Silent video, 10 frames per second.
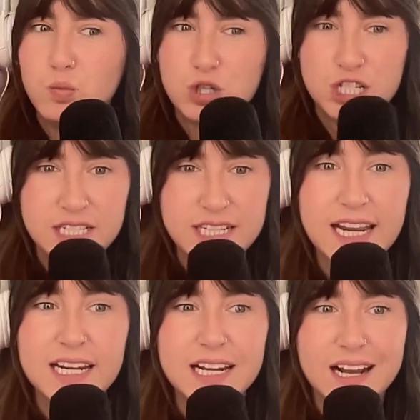she
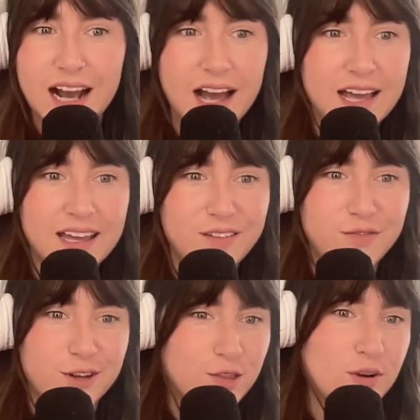dated a guy
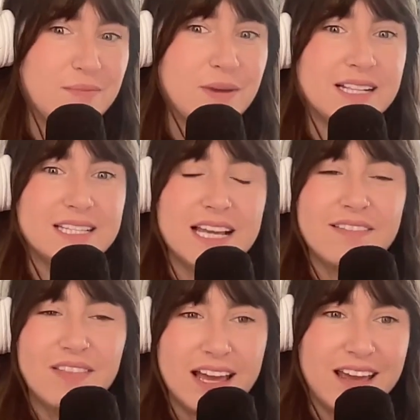for 3 months,
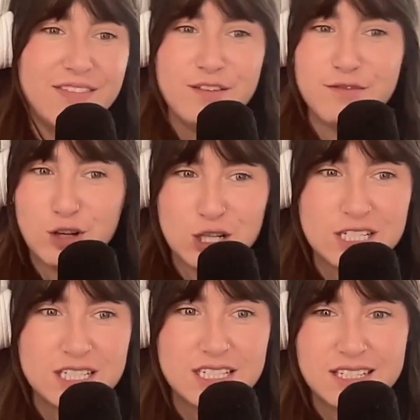and like in the
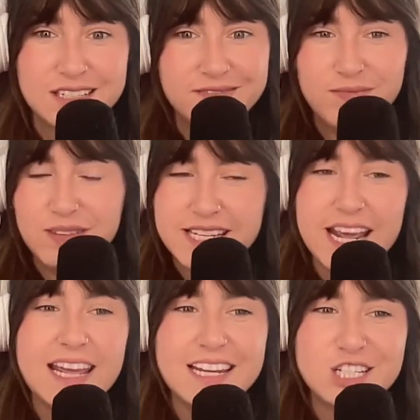first
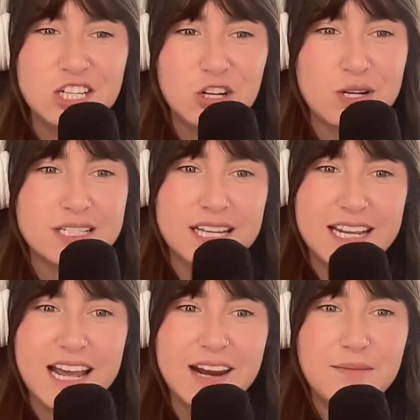date, she noticed that
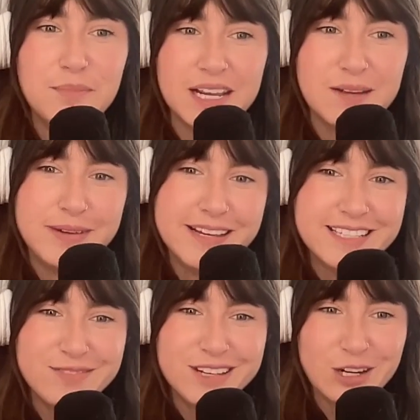he had a big
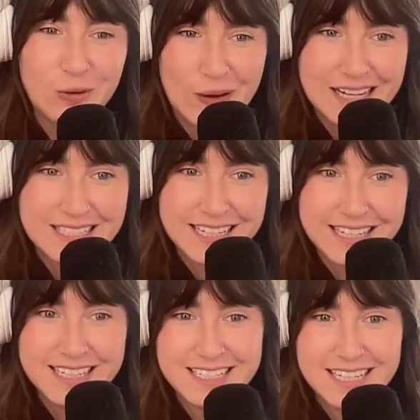piece of earwax
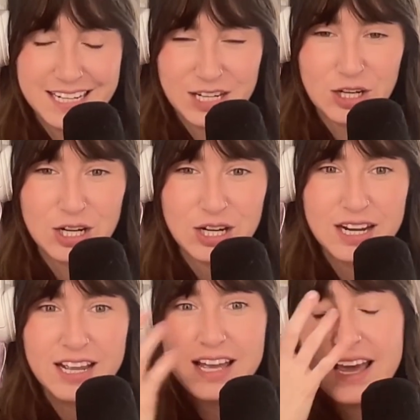in his ear.
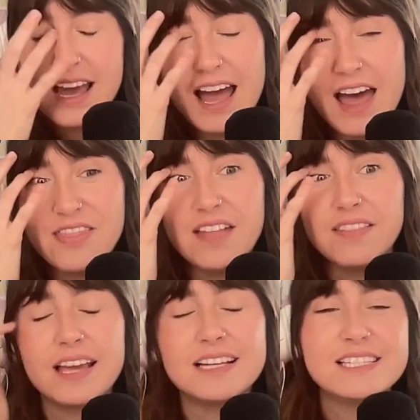And
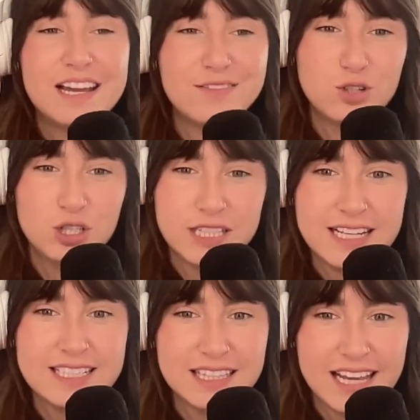then like several
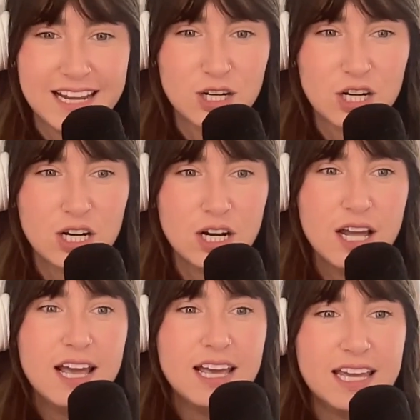days later,
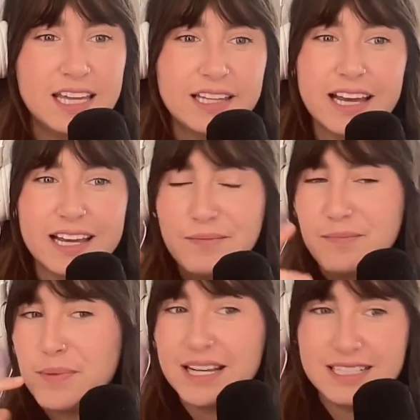he like
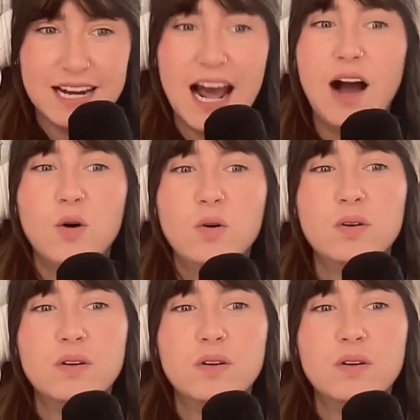picked it out.